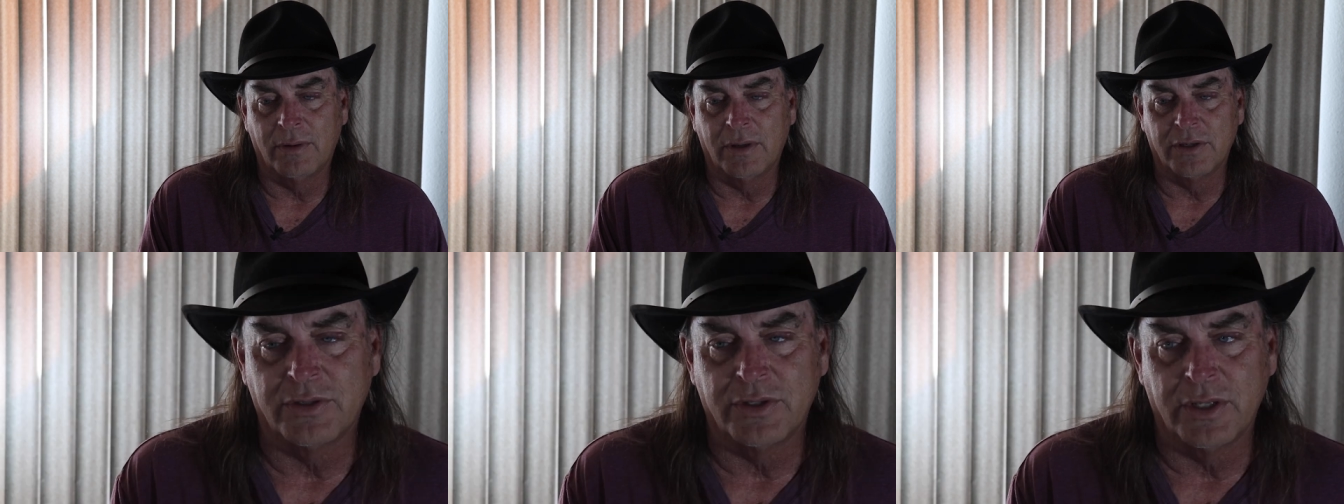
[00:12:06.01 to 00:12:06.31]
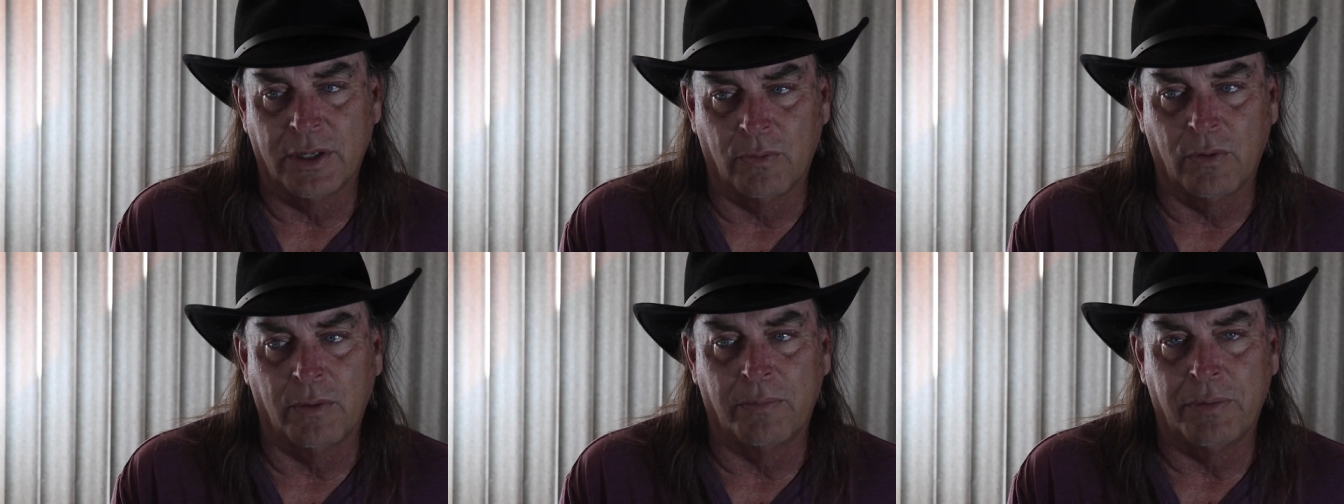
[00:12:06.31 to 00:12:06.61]
because
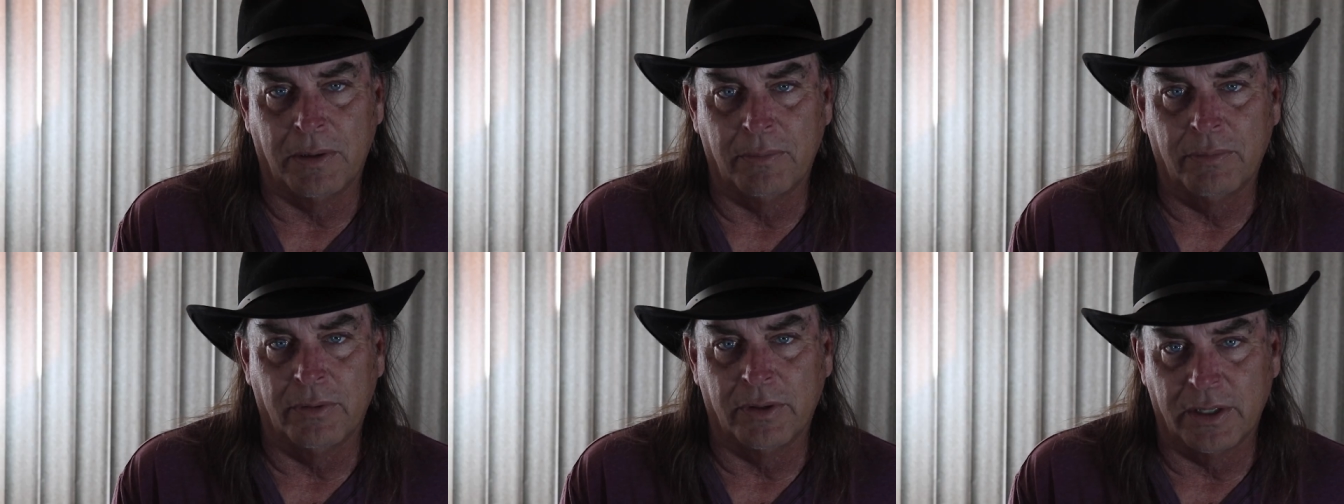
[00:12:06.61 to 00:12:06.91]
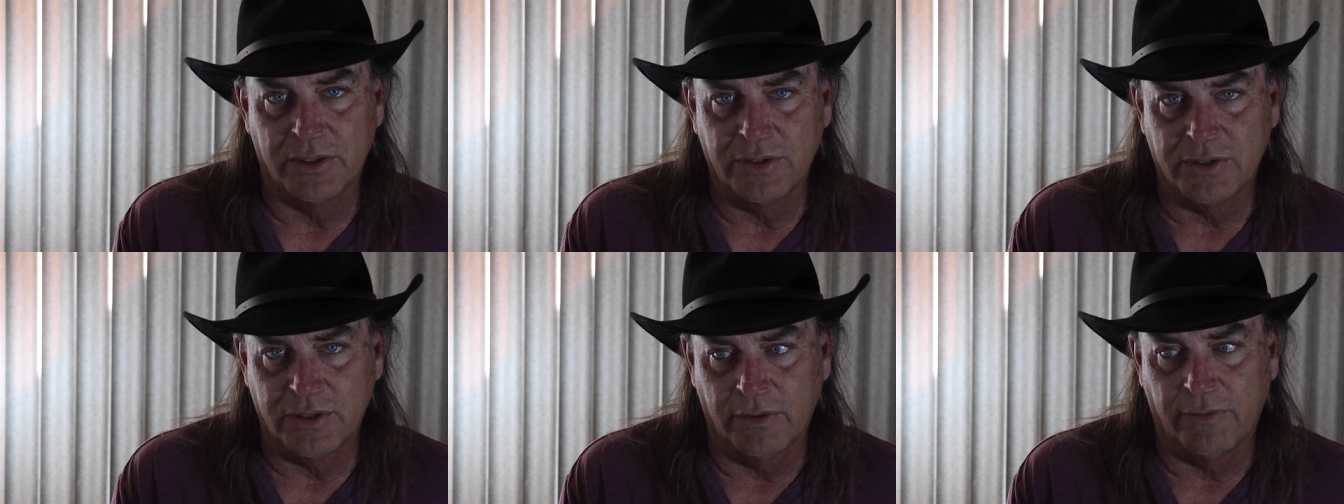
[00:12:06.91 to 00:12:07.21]
there were people
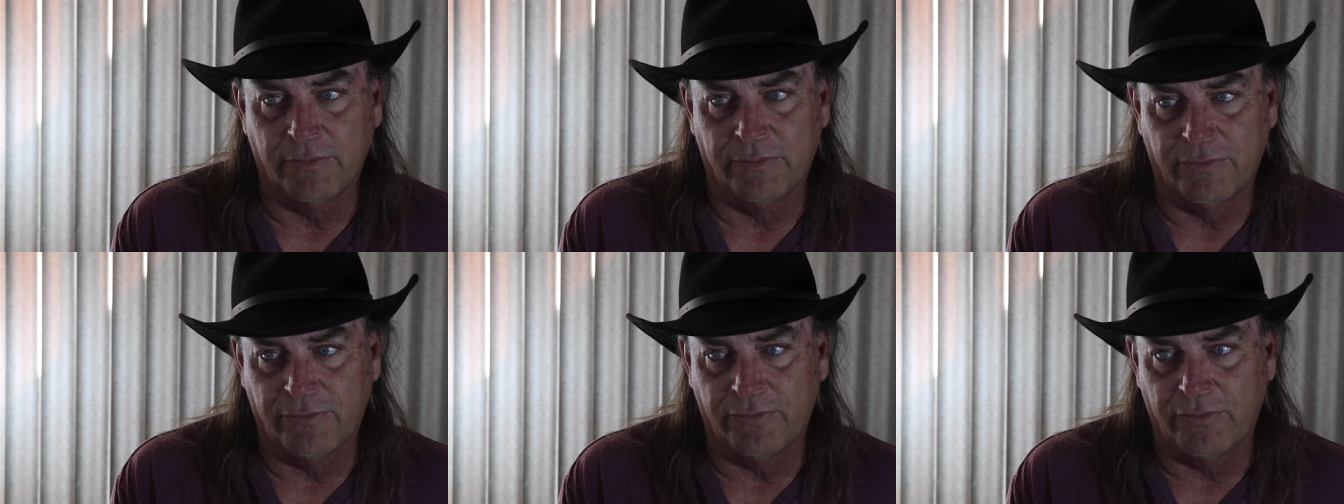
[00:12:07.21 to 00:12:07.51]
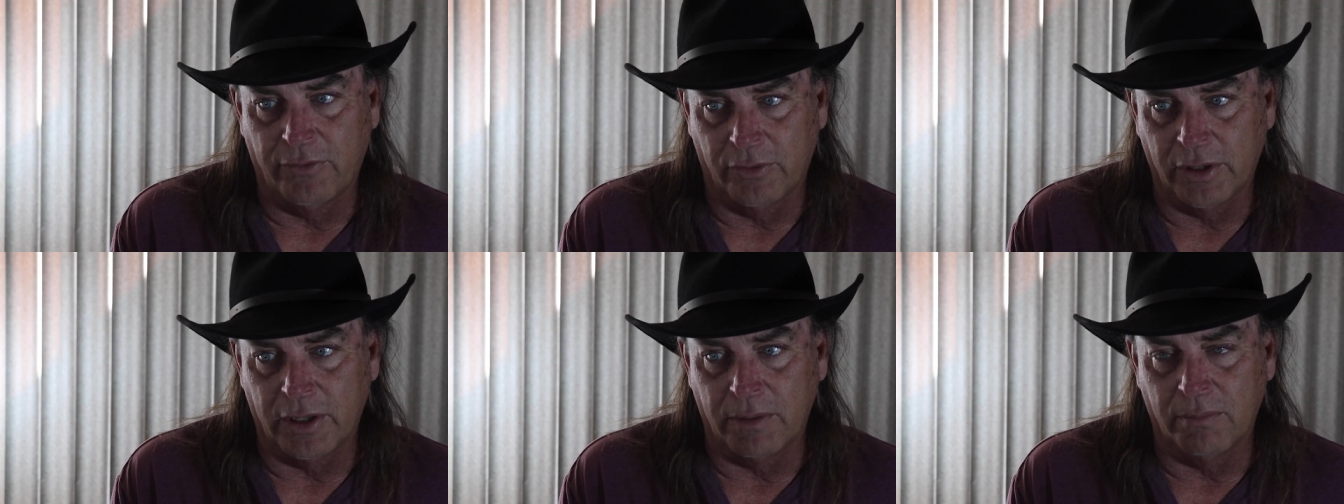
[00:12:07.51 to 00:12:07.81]
that still
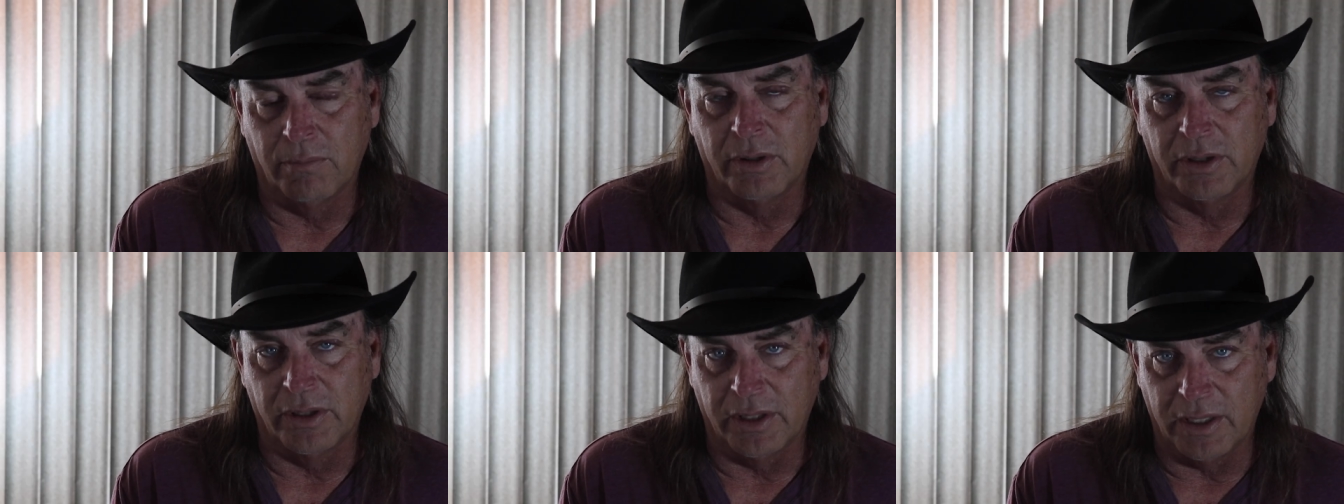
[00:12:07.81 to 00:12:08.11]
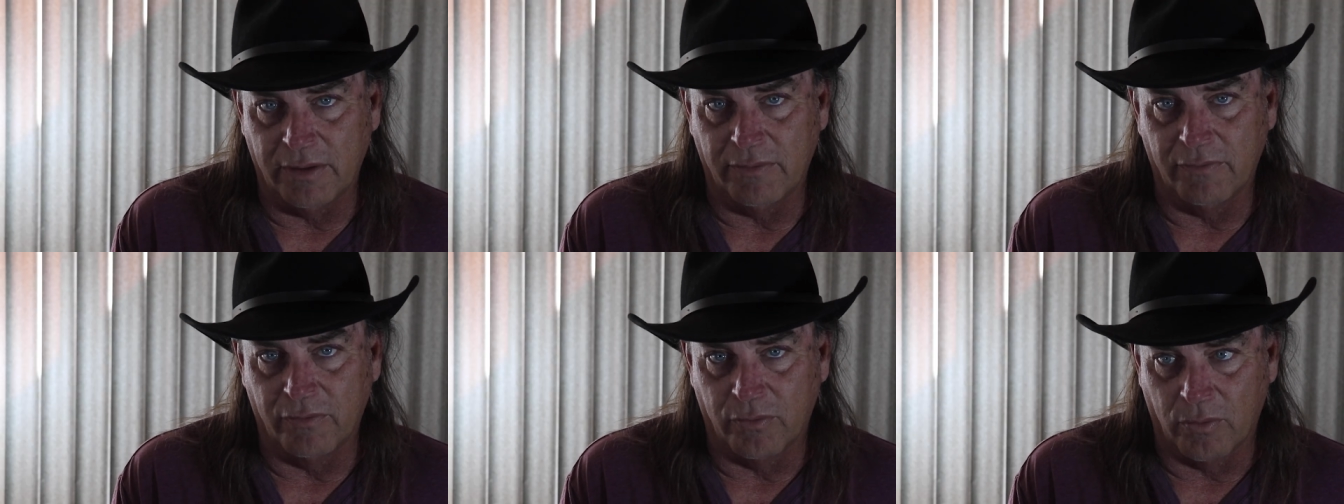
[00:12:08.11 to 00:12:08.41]
fully
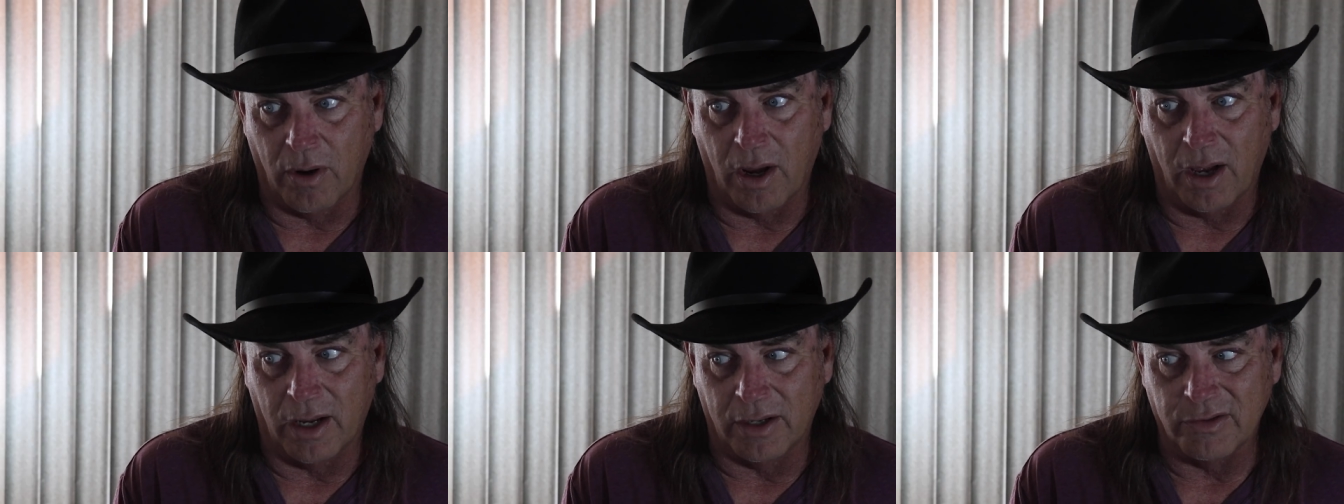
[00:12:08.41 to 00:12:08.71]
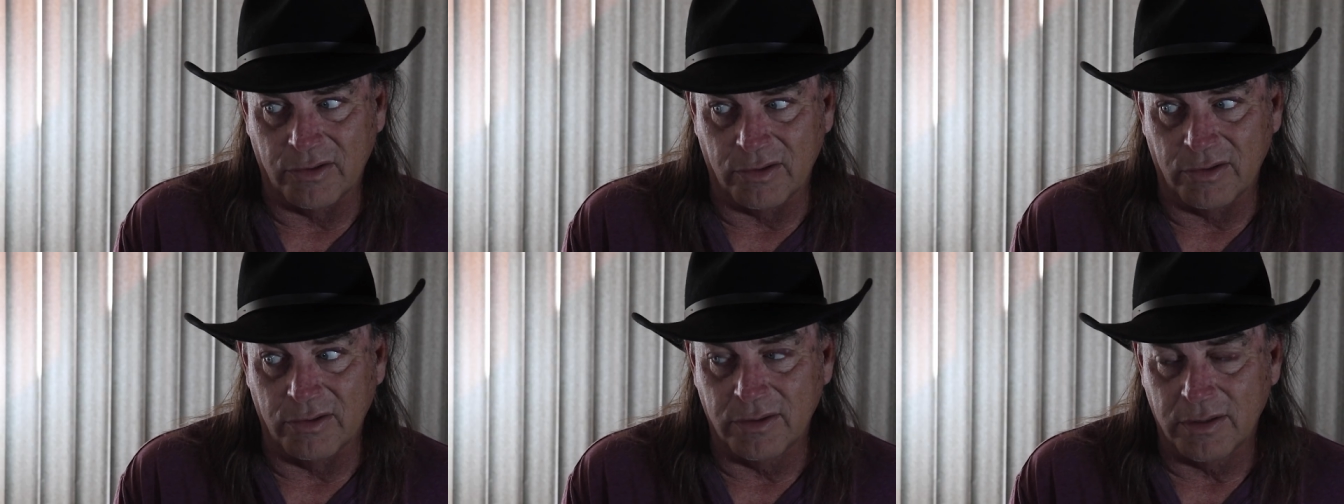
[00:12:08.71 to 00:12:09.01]
believed
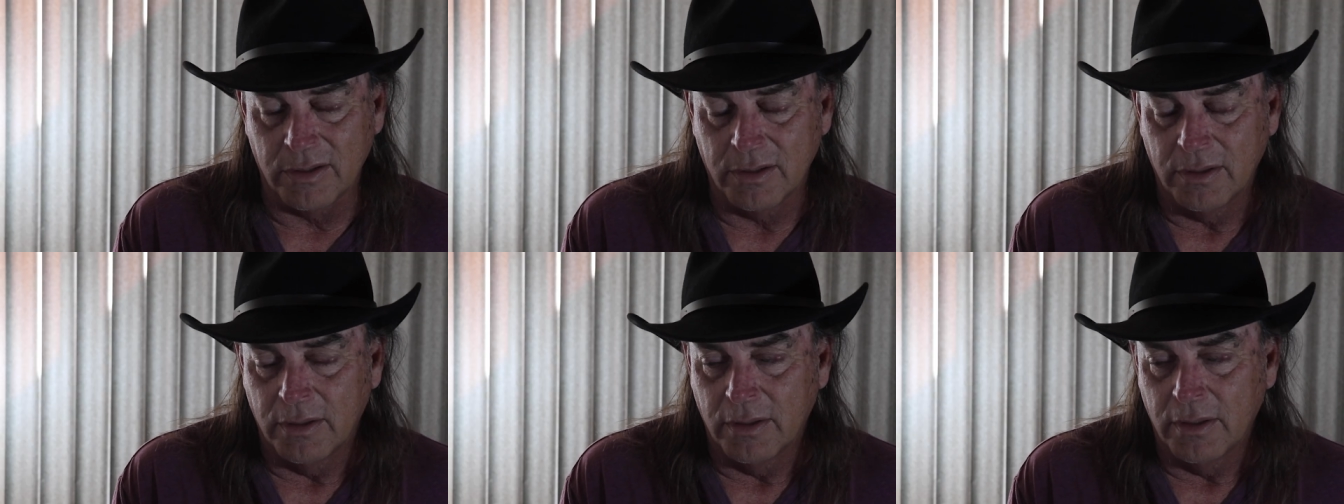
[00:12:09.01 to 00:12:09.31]
Rogers.